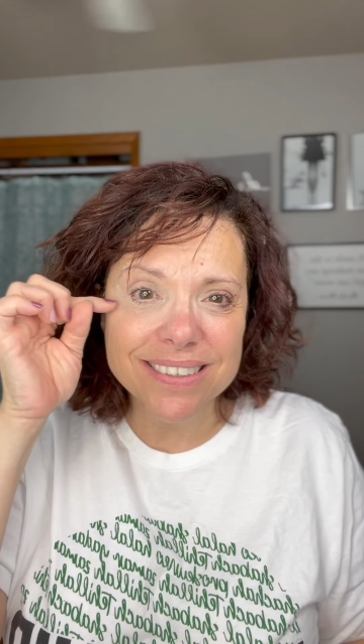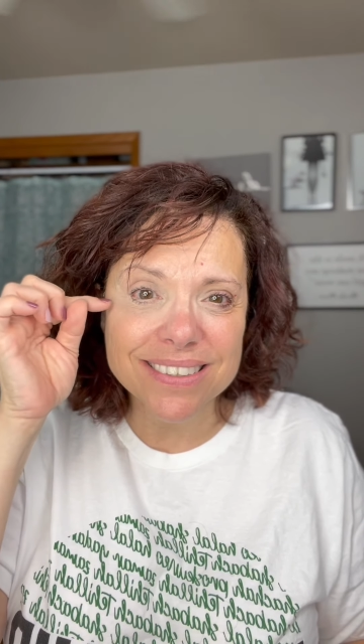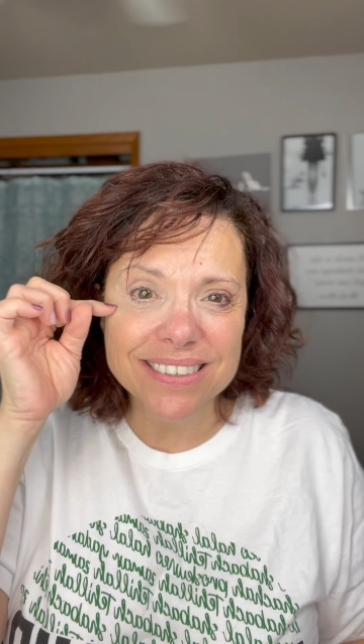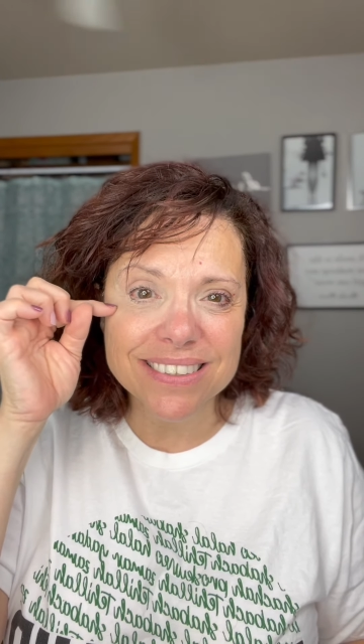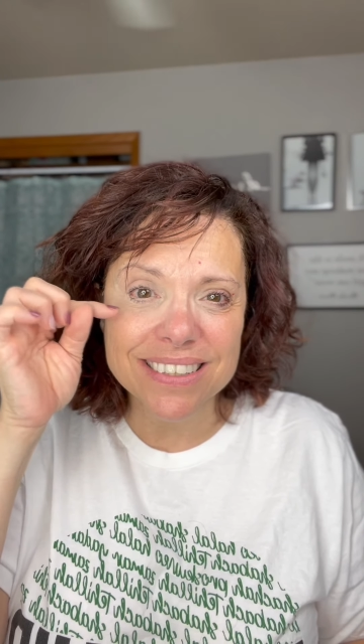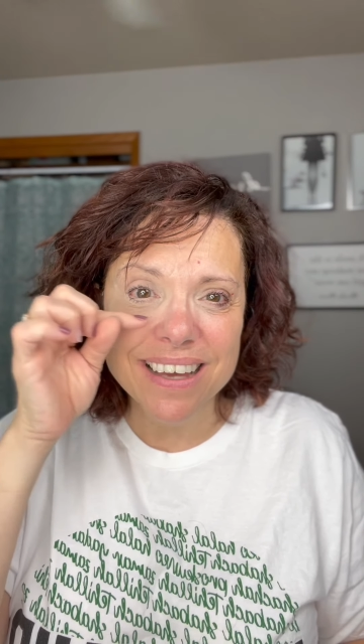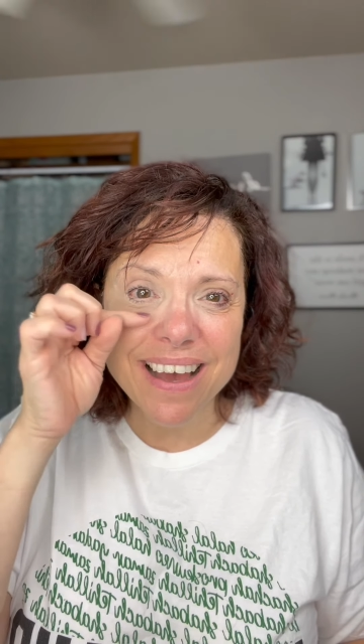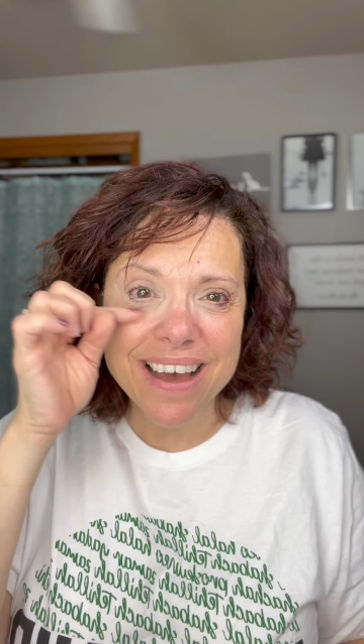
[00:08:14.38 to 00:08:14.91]

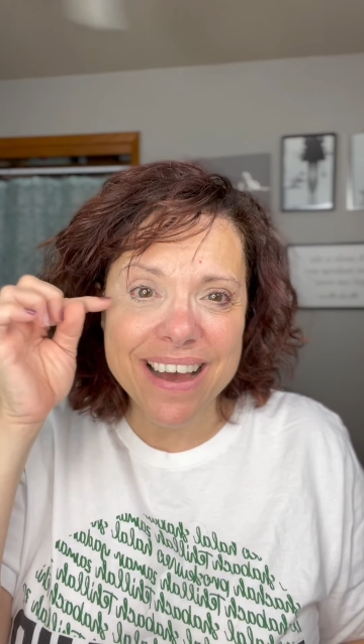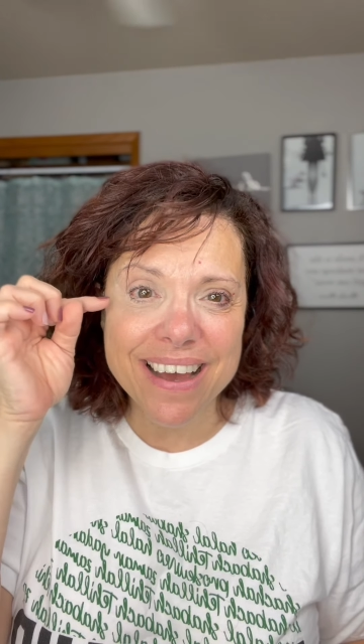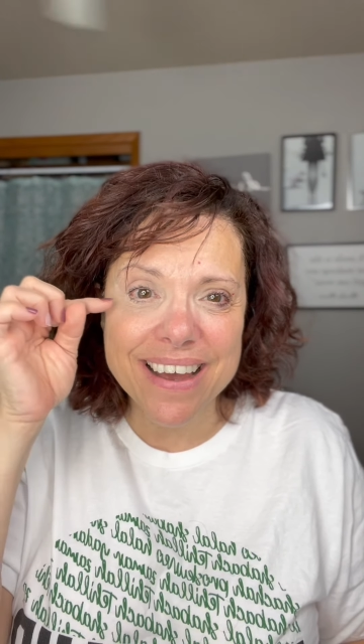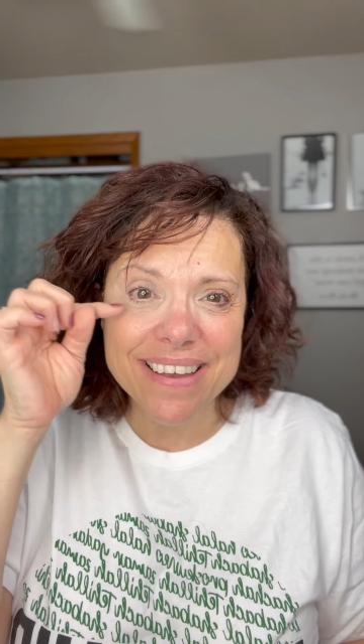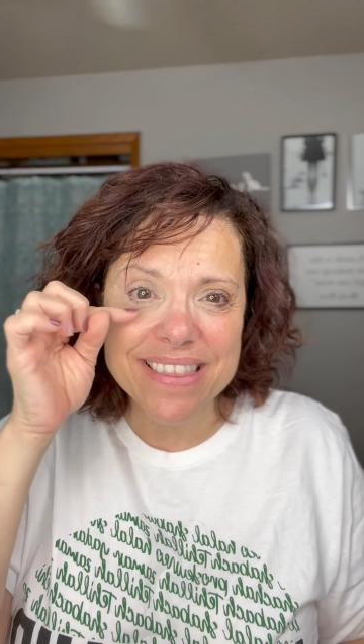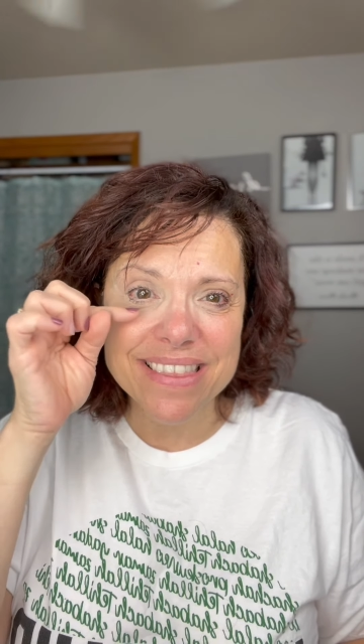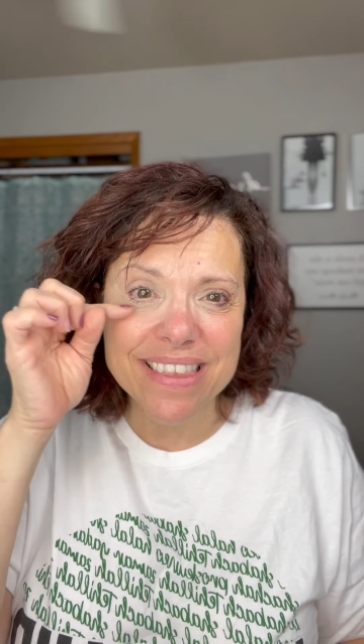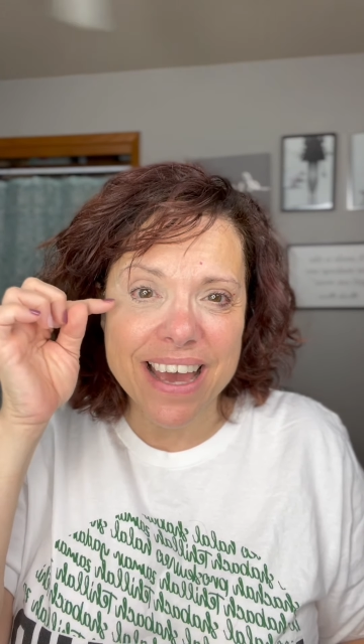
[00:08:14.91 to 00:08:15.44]
to
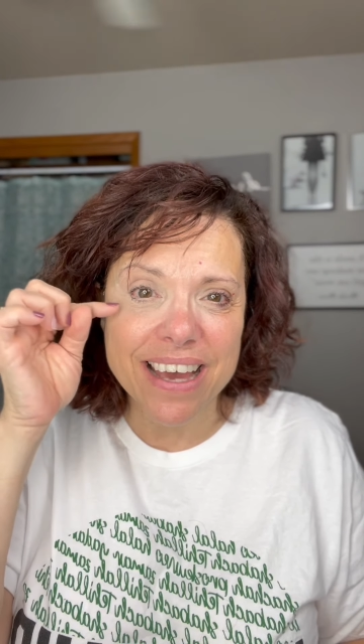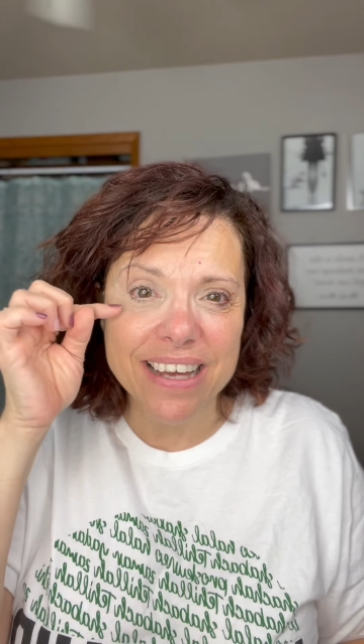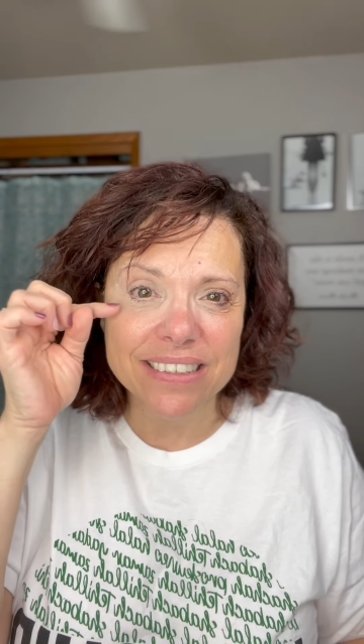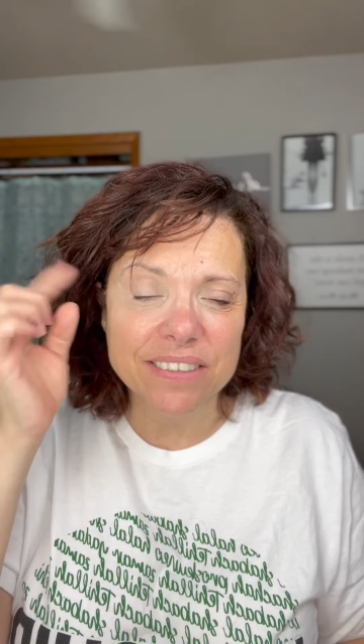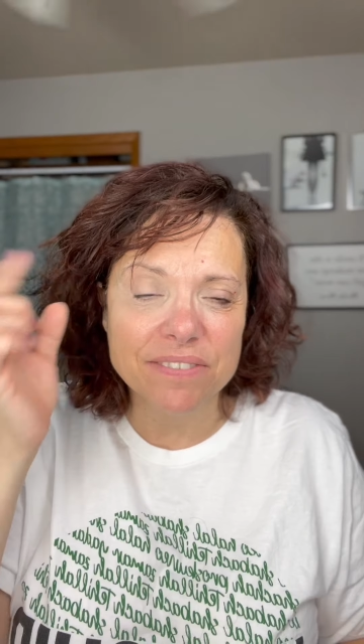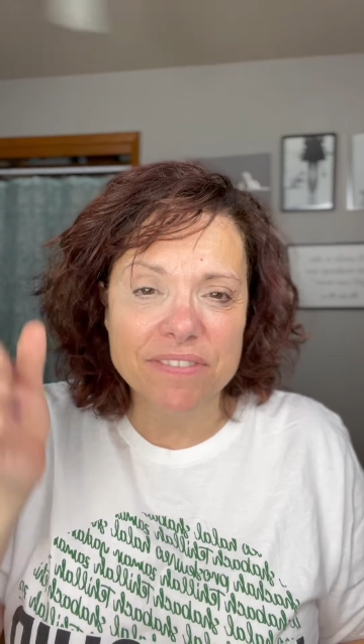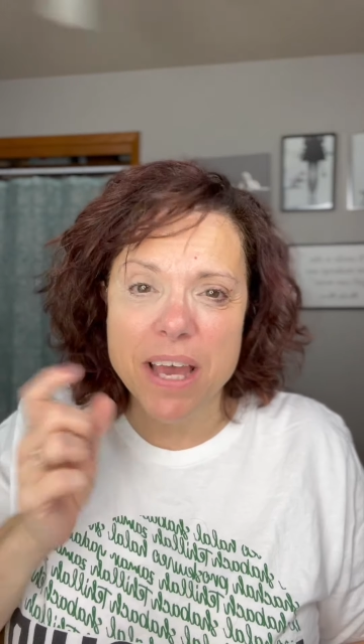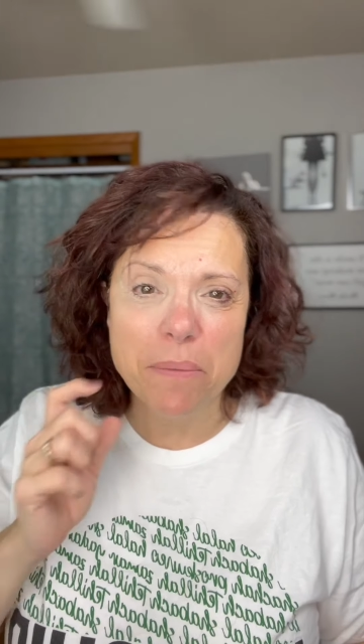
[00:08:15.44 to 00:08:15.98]
hide that,
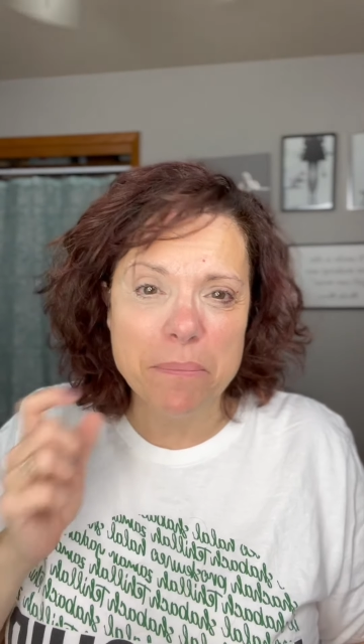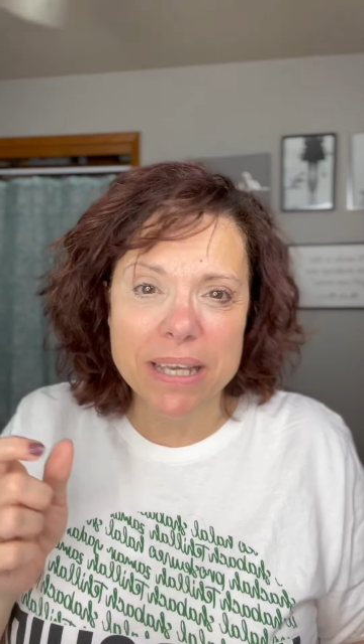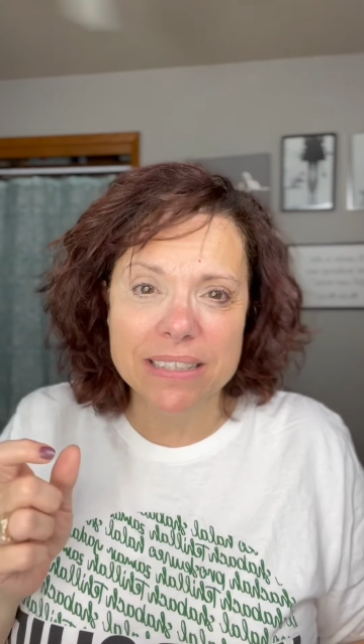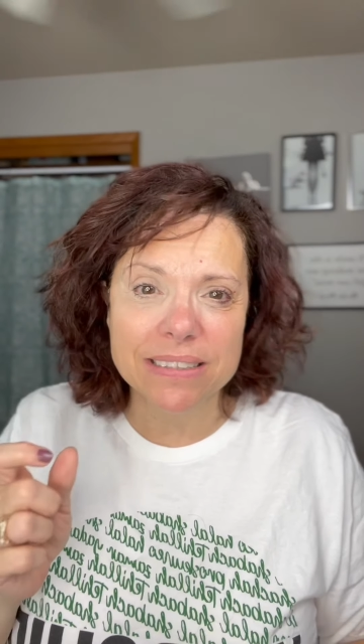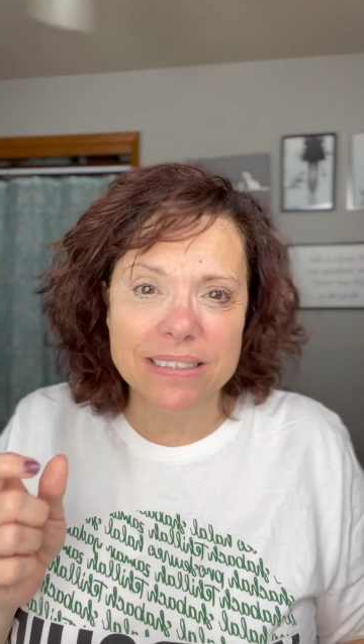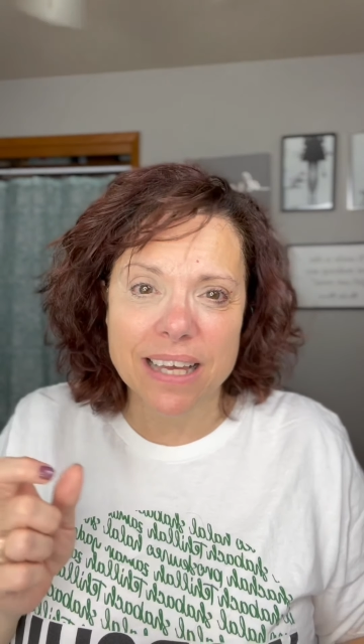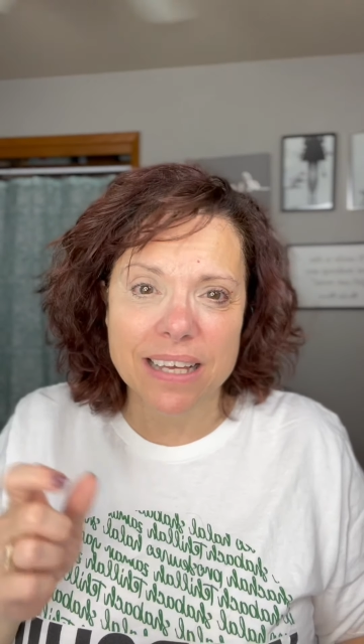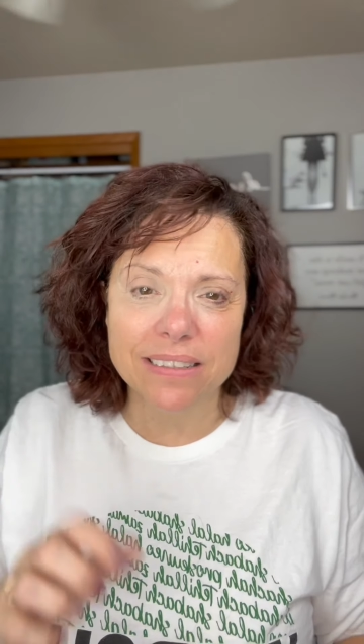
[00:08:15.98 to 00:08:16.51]
if that
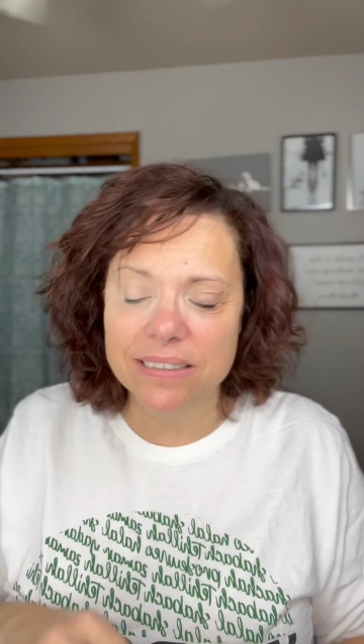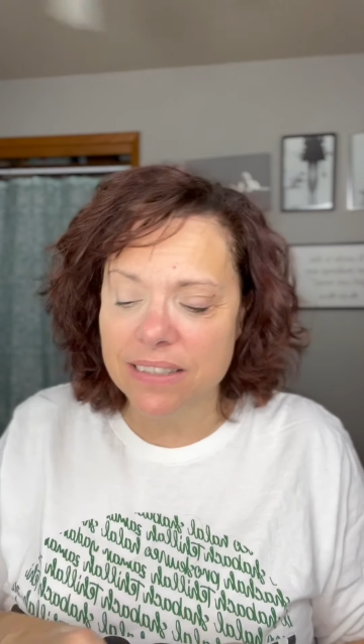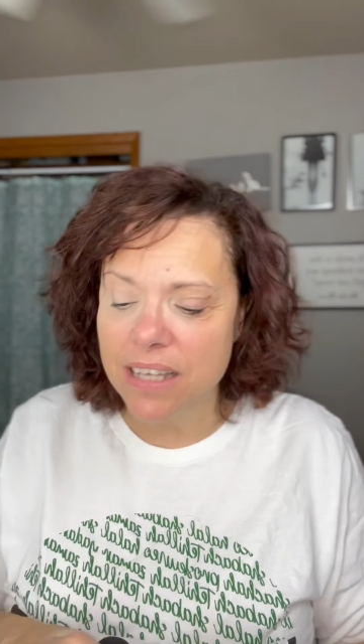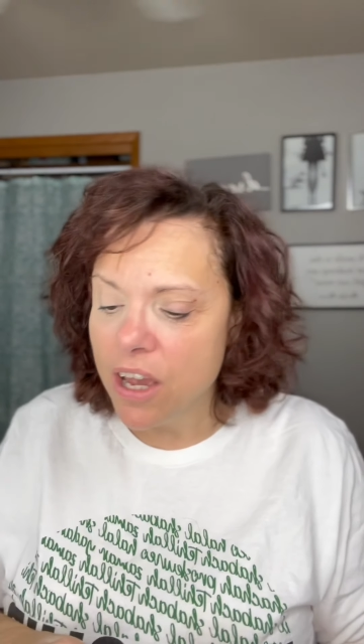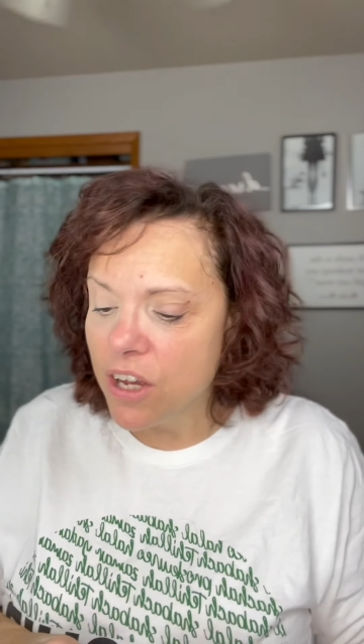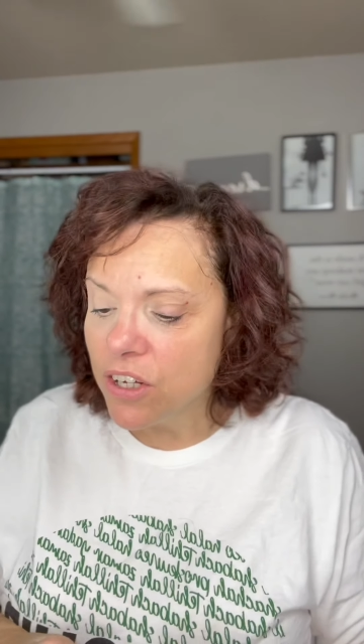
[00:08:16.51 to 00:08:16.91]
makes sense.